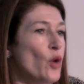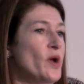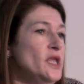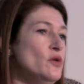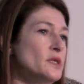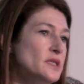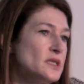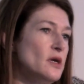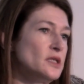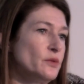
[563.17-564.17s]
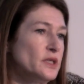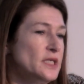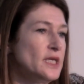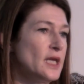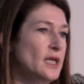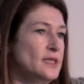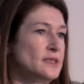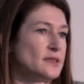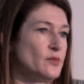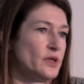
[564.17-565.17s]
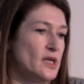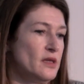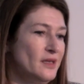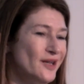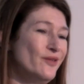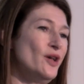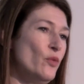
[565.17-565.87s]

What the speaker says: And when you can start to articulate to somebody that,